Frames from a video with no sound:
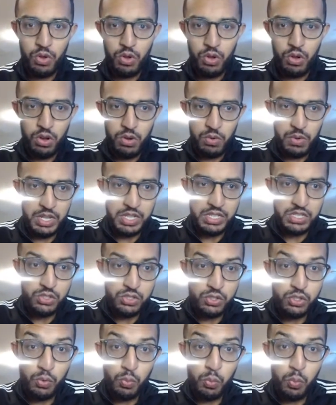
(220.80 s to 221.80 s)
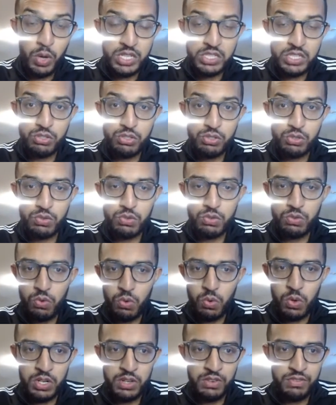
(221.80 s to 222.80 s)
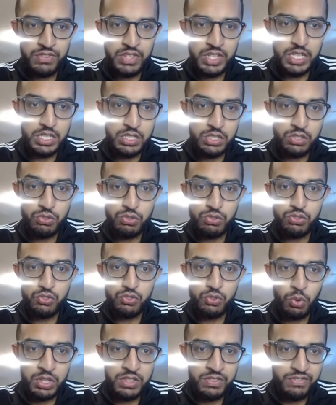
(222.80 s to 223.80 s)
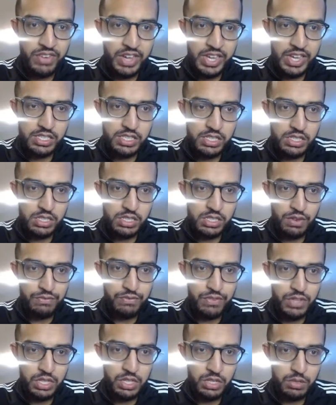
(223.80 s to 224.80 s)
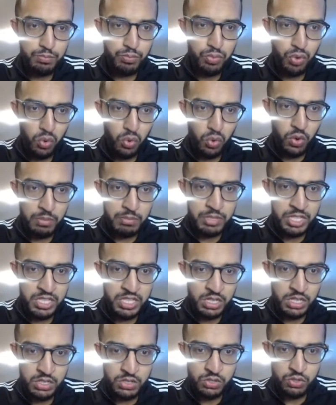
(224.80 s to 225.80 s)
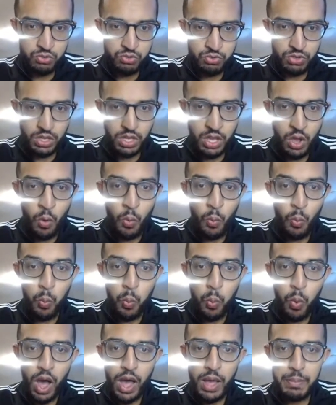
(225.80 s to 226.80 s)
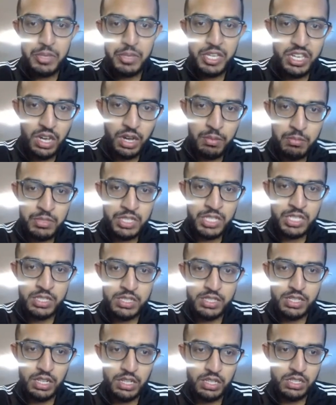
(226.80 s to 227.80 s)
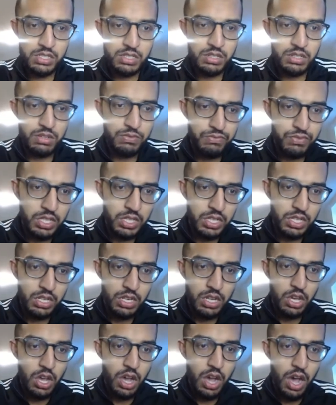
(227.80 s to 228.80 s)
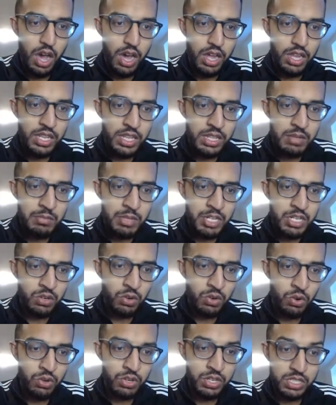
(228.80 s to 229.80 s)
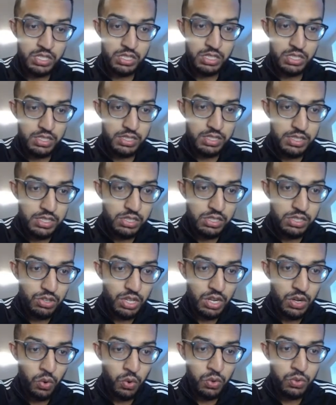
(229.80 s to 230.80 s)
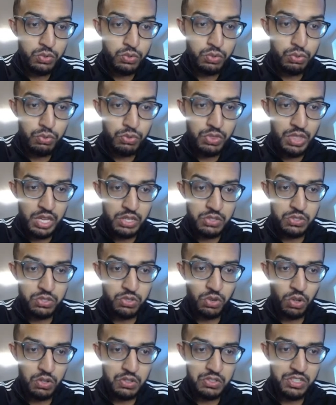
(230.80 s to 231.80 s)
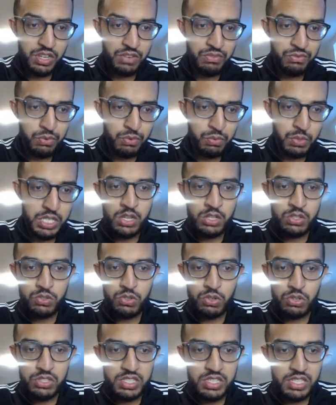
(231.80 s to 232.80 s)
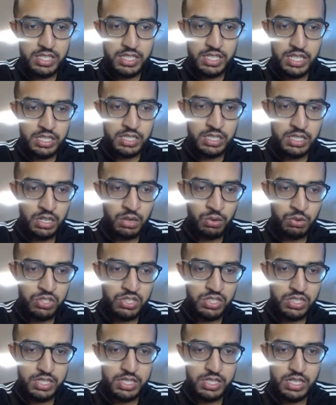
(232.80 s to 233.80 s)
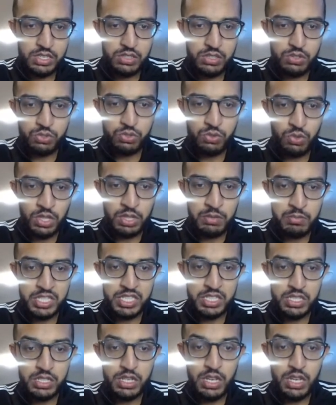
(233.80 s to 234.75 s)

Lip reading: Alright, so once you go on Affiliates, you join the fastest affiliate program in the industry. Why become an Sellics affiliate? Unlimited earnings. See, you can earn $2,000 every week. Your success is our success. There's no limits.